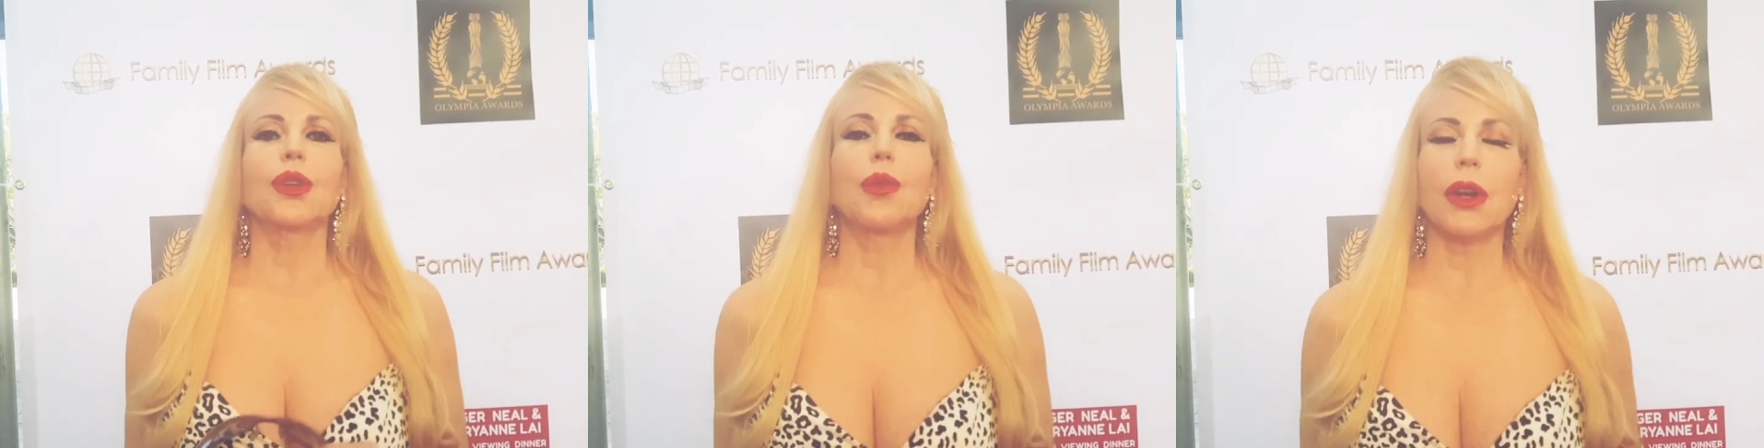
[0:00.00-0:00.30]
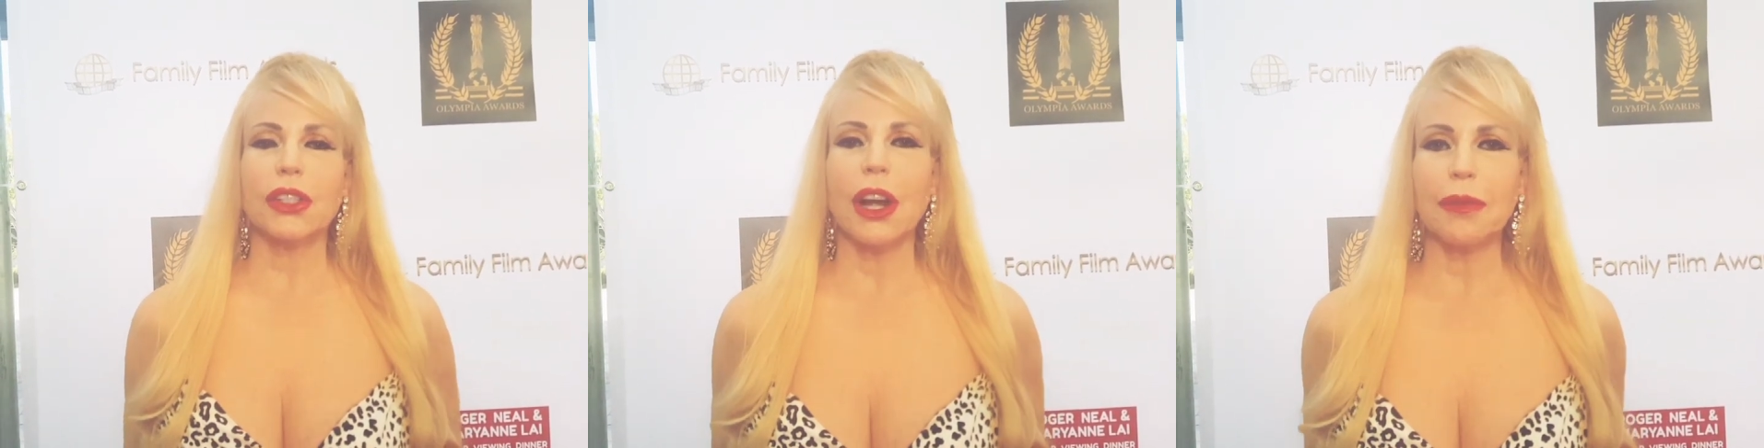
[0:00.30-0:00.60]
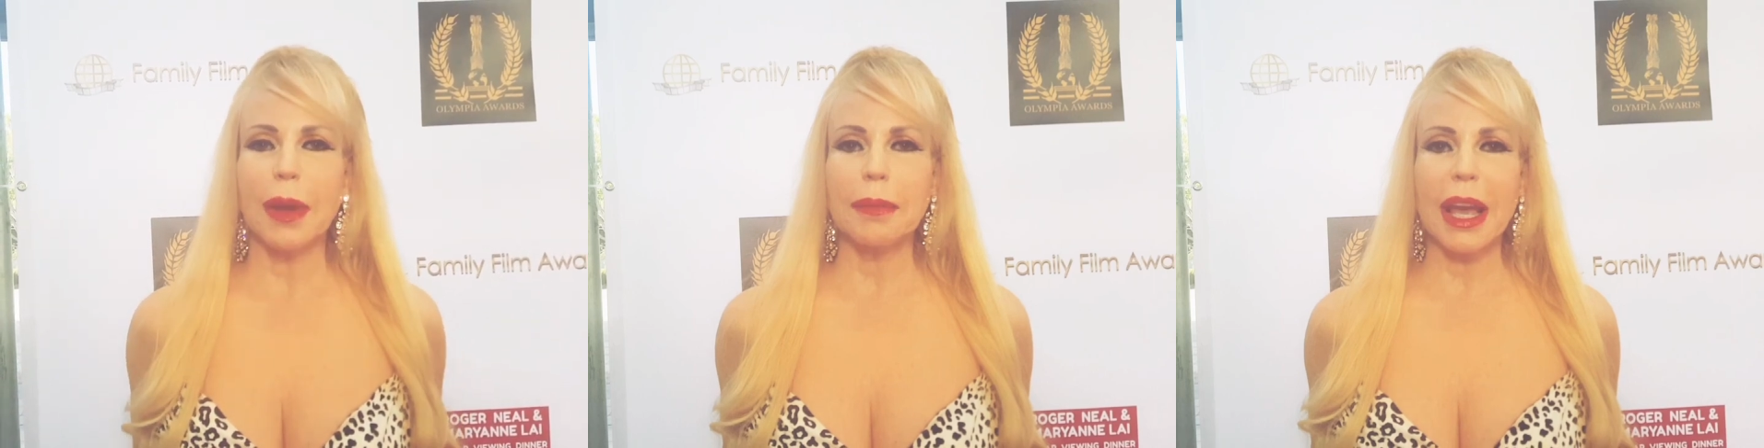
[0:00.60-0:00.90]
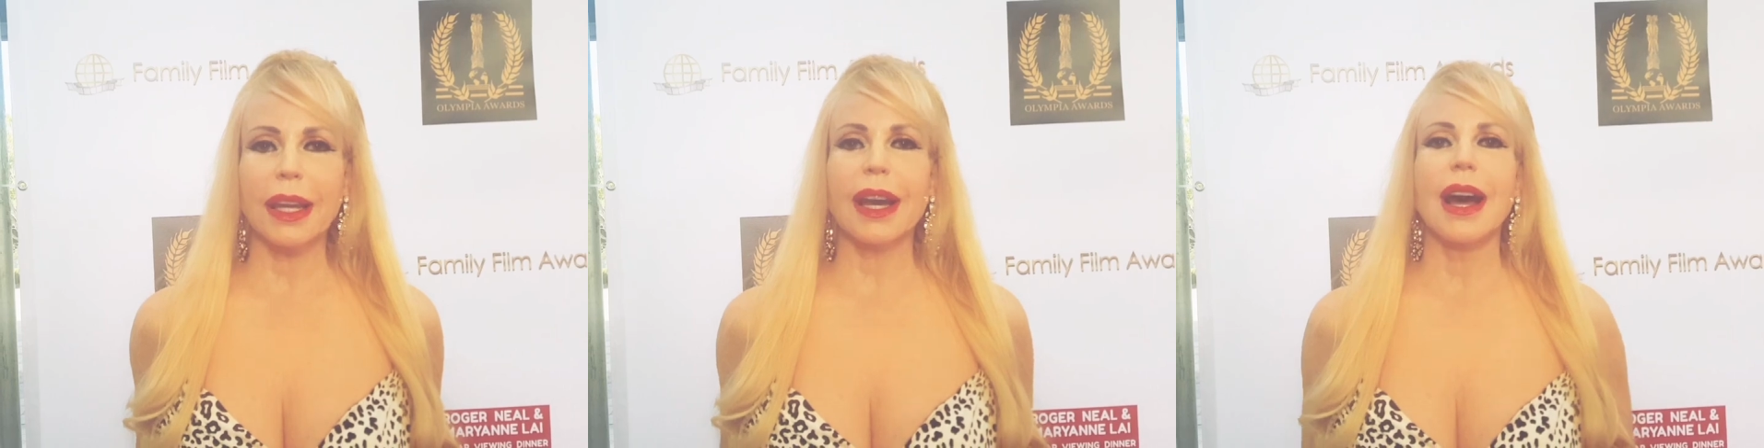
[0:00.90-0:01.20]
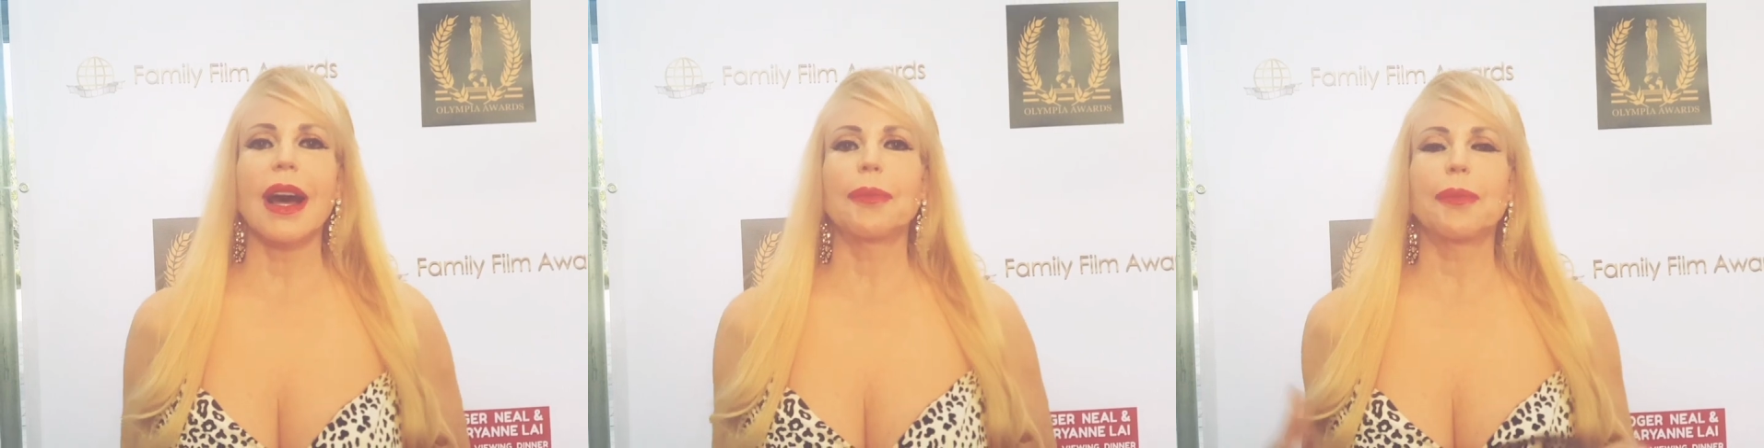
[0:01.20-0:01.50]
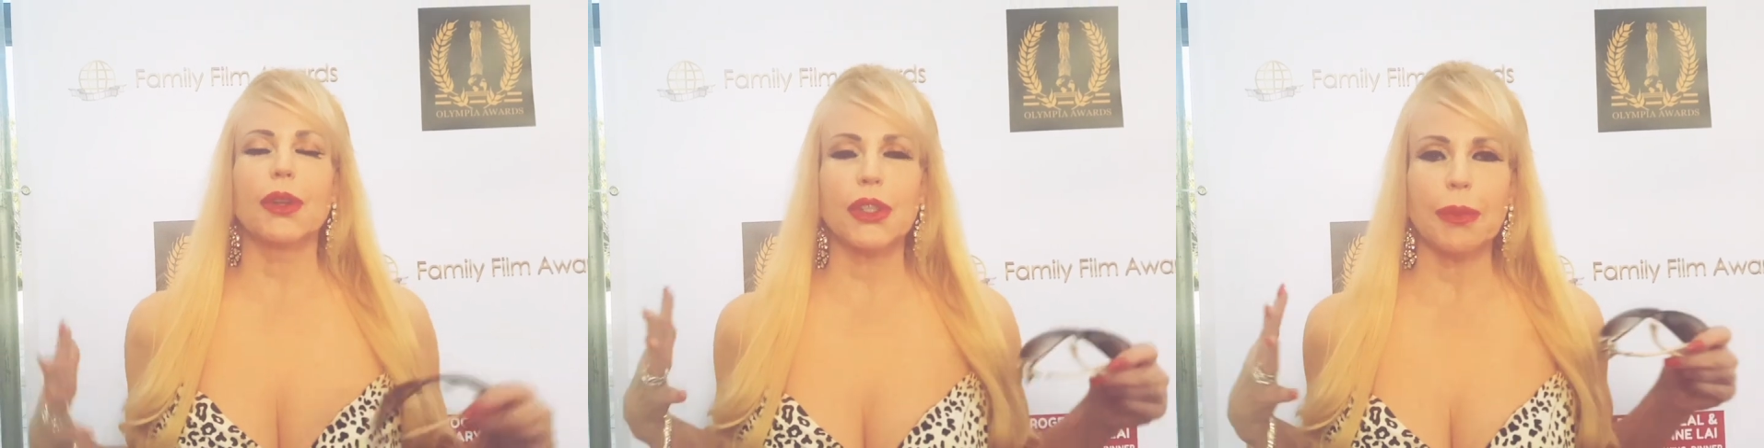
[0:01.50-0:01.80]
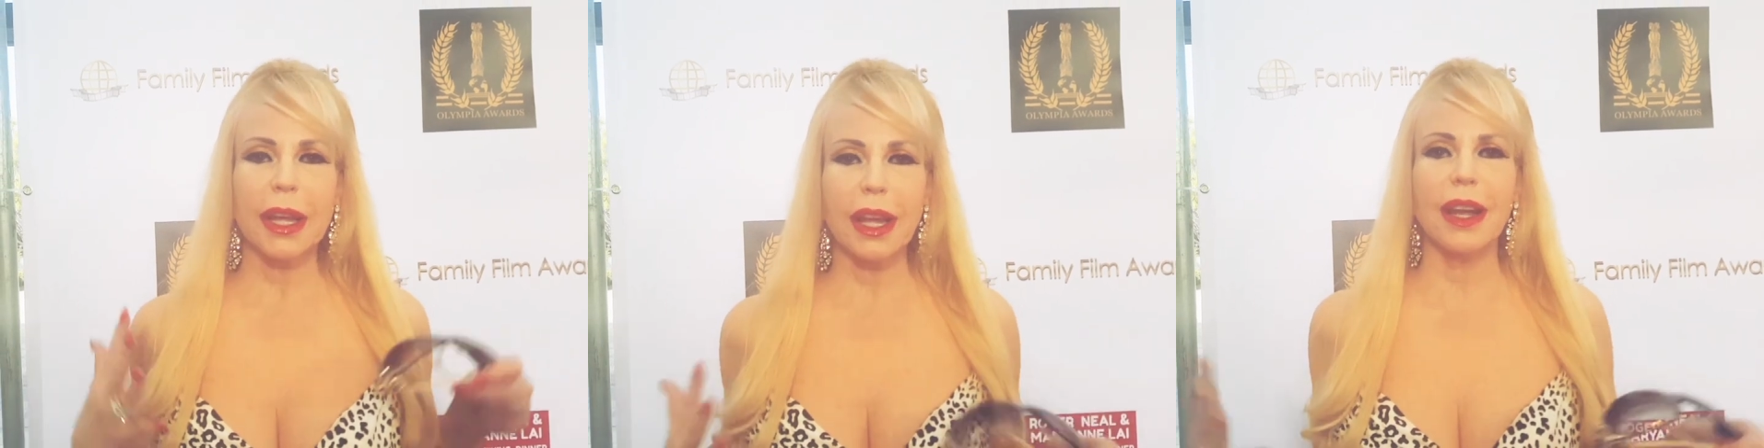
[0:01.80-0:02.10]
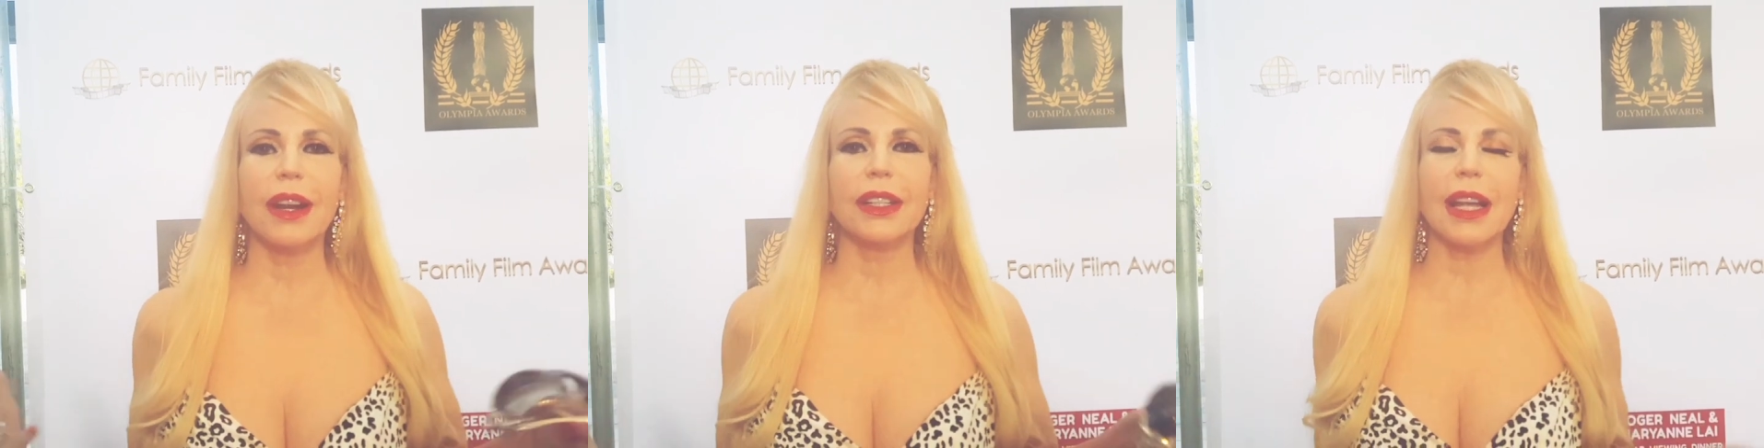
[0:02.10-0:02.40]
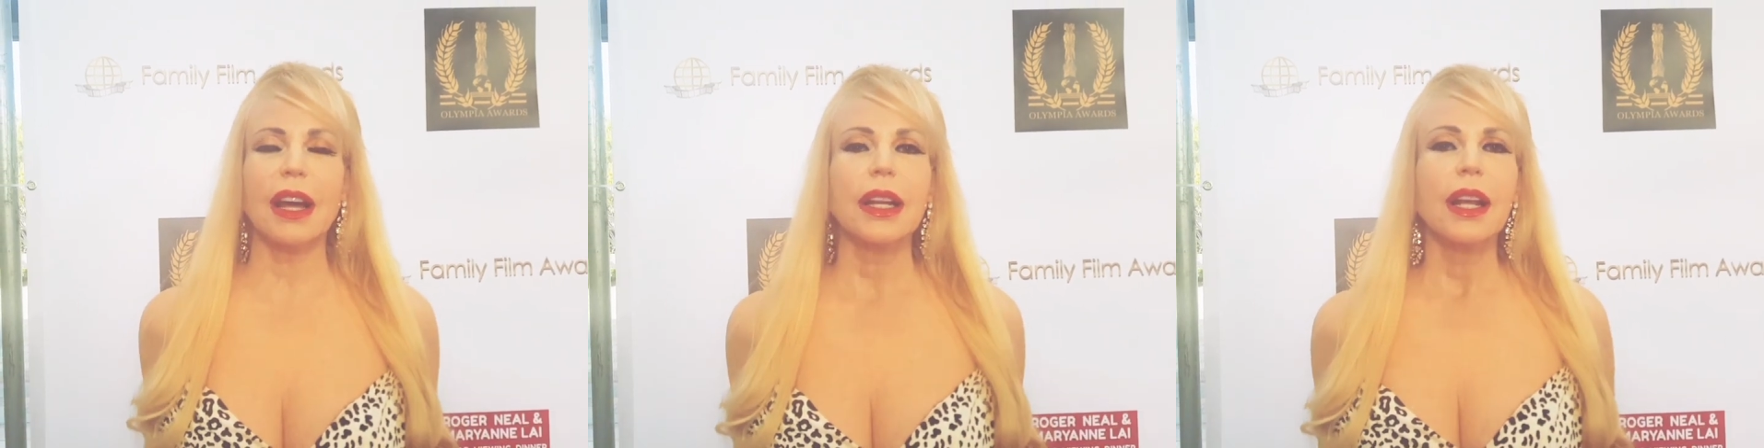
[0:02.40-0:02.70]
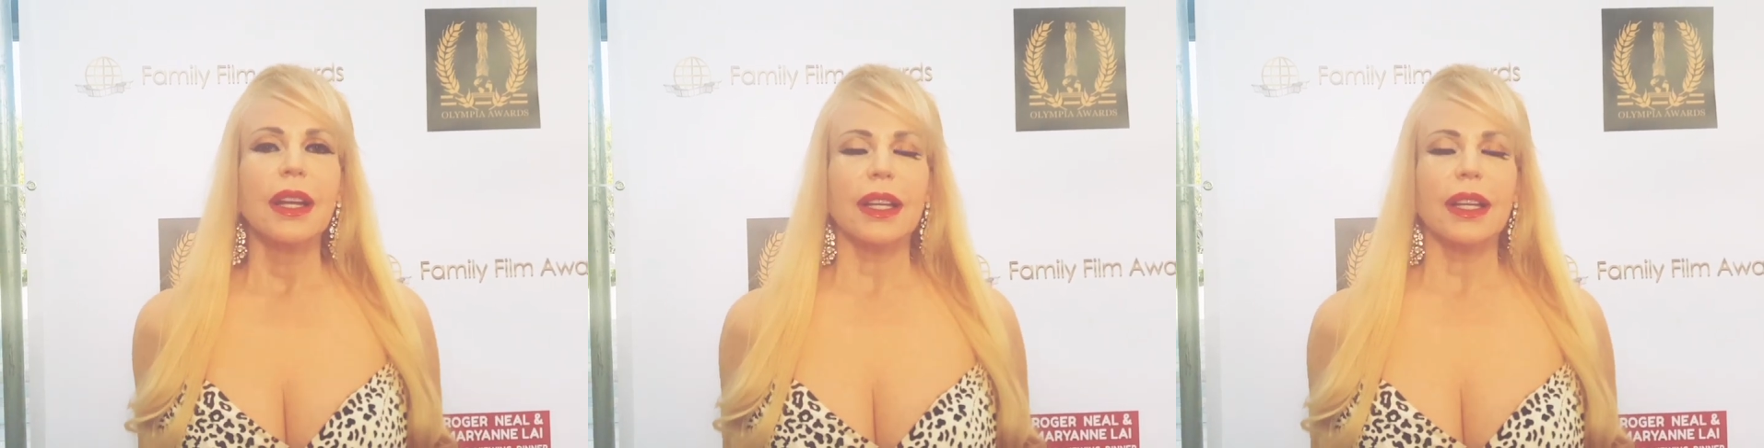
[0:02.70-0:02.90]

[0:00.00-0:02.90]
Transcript: to wash off my makeup, push my hair down,